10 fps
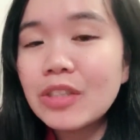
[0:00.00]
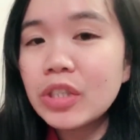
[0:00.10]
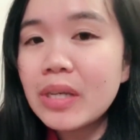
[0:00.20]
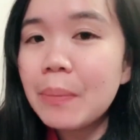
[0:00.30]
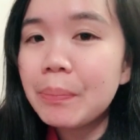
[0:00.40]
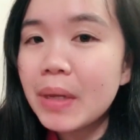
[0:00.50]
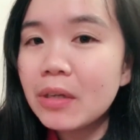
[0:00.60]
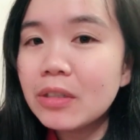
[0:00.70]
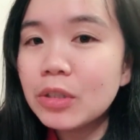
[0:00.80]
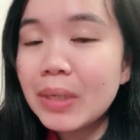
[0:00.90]
She
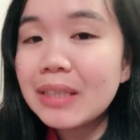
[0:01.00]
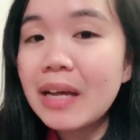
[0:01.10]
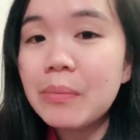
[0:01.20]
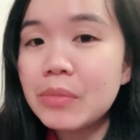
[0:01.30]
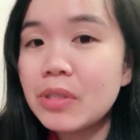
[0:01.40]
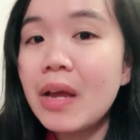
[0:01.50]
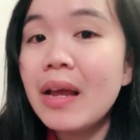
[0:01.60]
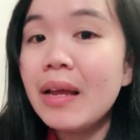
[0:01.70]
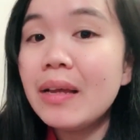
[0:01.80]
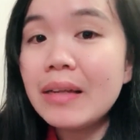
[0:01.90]
appeared three times
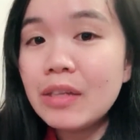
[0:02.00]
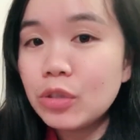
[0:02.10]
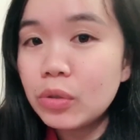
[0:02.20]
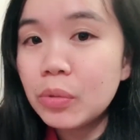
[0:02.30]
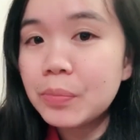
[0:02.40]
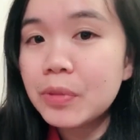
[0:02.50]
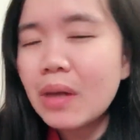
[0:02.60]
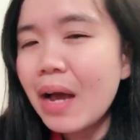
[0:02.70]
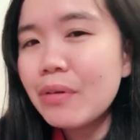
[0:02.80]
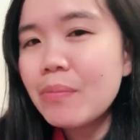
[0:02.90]
in Ace Troops.
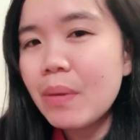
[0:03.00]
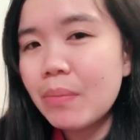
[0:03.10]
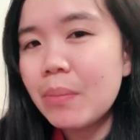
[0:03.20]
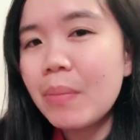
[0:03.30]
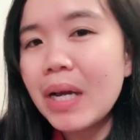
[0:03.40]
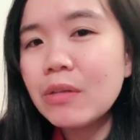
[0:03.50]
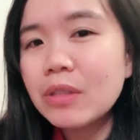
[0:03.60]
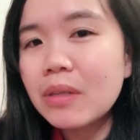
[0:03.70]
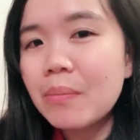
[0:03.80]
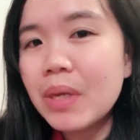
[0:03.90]
So I remember
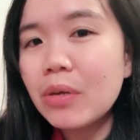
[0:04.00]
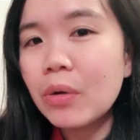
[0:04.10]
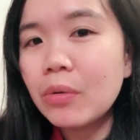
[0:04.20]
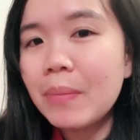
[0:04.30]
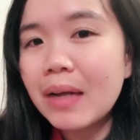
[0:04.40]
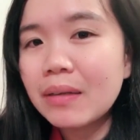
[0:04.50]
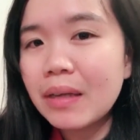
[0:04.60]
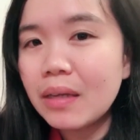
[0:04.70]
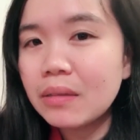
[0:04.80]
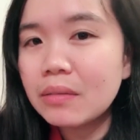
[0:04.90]
Bailu's cameo role back
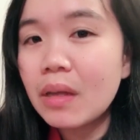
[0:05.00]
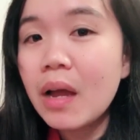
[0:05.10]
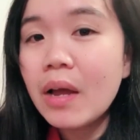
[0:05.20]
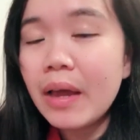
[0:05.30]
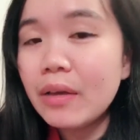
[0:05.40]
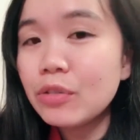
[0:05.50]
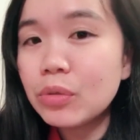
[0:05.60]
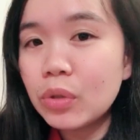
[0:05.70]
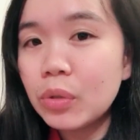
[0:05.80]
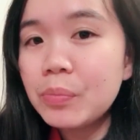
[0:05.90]
in
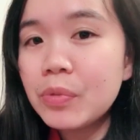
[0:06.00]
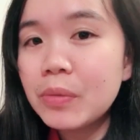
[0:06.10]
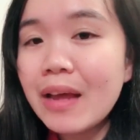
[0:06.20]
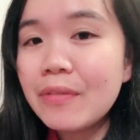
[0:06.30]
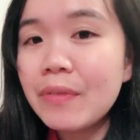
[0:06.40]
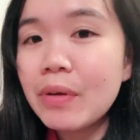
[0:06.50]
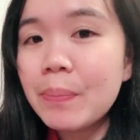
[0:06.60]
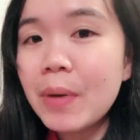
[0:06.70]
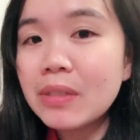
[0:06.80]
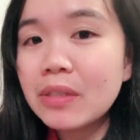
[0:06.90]
Ace Troops had a very
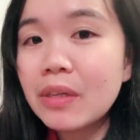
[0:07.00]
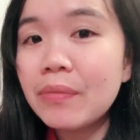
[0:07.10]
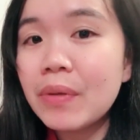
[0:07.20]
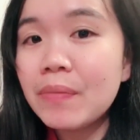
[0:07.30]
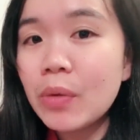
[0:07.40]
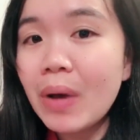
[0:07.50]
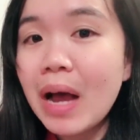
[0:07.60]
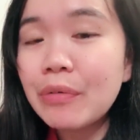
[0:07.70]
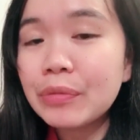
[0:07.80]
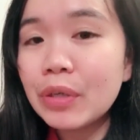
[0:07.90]
positive review
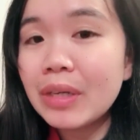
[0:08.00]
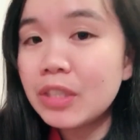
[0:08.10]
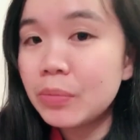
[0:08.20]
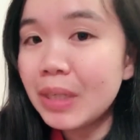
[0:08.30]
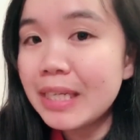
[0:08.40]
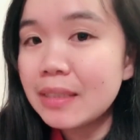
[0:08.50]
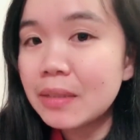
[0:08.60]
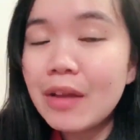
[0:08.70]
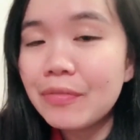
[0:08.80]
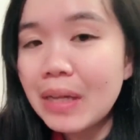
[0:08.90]
after its
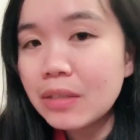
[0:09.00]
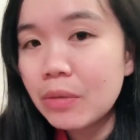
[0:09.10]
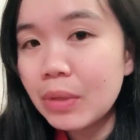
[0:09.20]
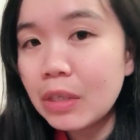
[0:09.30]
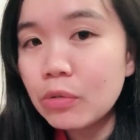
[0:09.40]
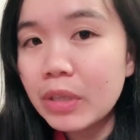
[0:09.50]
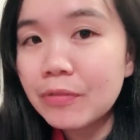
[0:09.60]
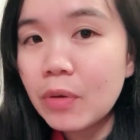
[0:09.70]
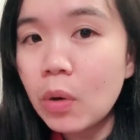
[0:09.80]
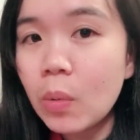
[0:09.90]
release. Fans are really
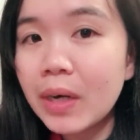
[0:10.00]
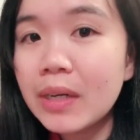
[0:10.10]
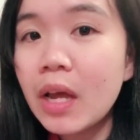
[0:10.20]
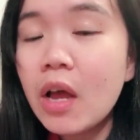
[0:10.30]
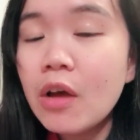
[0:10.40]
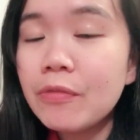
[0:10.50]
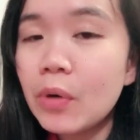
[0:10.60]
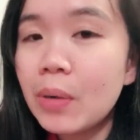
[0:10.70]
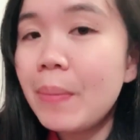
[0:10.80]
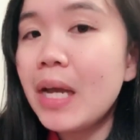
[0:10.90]
looking forward
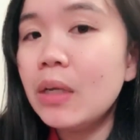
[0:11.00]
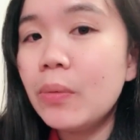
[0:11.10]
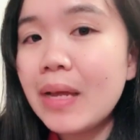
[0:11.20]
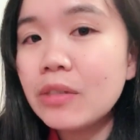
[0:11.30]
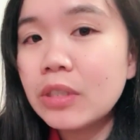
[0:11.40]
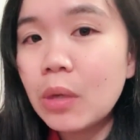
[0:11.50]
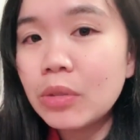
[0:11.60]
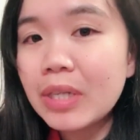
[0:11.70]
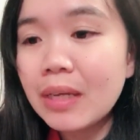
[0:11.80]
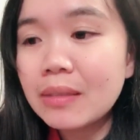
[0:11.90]
for Bailu and
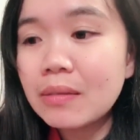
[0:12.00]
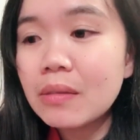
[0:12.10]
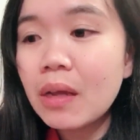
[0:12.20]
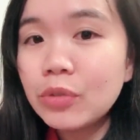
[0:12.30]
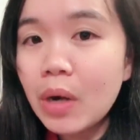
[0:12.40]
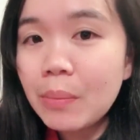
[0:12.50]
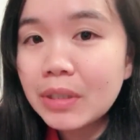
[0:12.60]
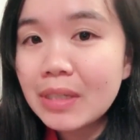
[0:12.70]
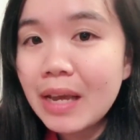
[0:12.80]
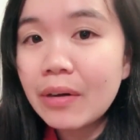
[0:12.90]
Xiao Zhan's
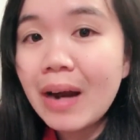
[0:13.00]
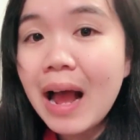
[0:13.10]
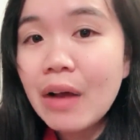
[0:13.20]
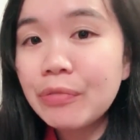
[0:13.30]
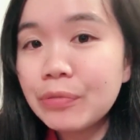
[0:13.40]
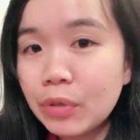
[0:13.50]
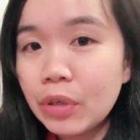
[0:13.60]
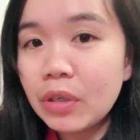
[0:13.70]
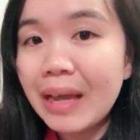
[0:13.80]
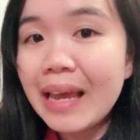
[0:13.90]
drama together
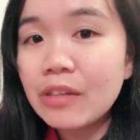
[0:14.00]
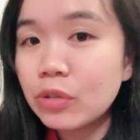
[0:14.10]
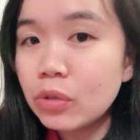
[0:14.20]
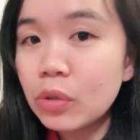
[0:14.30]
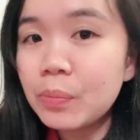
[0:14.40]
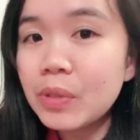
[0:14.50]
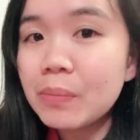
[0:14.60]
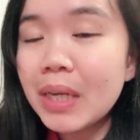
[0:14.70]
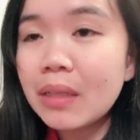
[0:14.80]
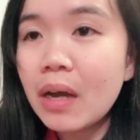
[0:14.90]
after Ace
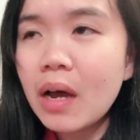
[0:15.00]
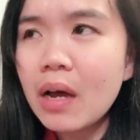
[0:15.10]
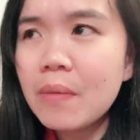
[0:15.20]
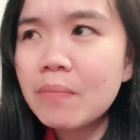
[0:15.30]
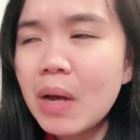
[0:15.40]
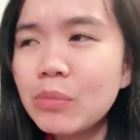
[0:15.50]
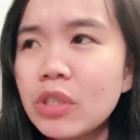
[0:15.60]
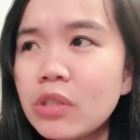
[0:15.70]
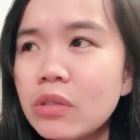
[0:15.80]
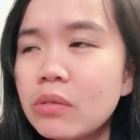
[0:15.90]
Troops. But um, I'm
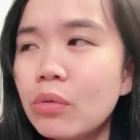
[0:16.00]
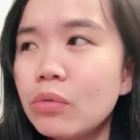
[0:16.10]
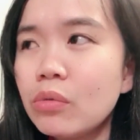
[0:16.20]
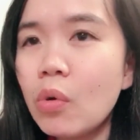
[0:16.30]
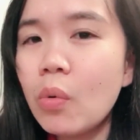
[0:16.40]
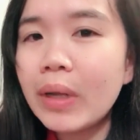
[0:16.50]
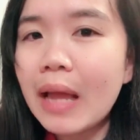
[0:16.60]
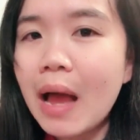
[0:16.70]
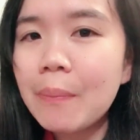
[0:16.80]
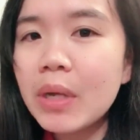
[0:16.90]
just don't know what
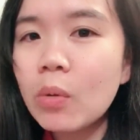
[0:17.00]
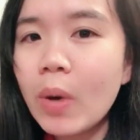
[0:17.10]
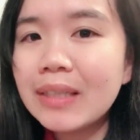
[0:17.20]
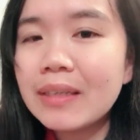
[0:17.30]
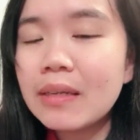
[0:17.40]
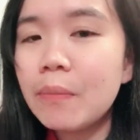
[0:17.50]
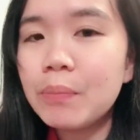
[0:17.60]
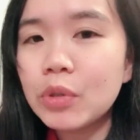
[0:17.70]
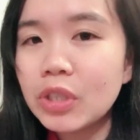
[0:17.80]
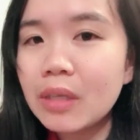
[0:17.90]
happened, why they
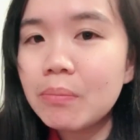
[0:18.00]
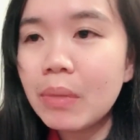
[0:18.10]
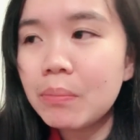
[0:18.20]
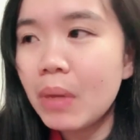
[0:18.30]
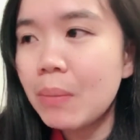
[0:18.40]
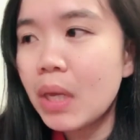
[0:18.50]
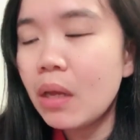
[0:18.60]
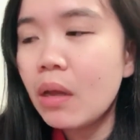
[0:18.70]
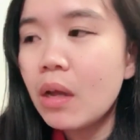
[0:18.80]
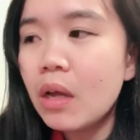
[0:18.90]
didn't push it, but
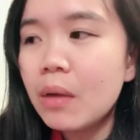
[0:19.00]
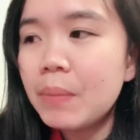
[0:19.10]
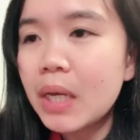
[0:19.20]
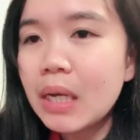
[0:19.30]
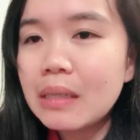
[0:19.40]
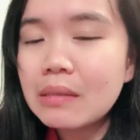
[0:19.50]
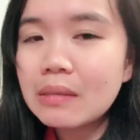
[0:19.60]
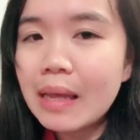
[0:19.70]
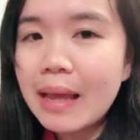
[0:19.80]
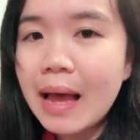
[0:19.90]
maybe because
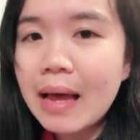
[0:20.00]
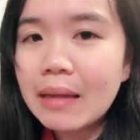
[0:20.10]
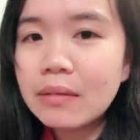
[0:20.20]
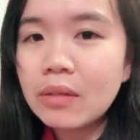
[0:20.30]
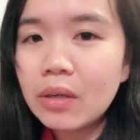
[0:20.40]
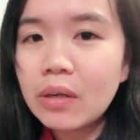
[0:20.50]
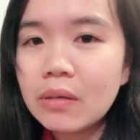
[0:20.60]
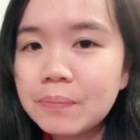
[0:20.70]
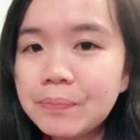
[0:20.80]
they had their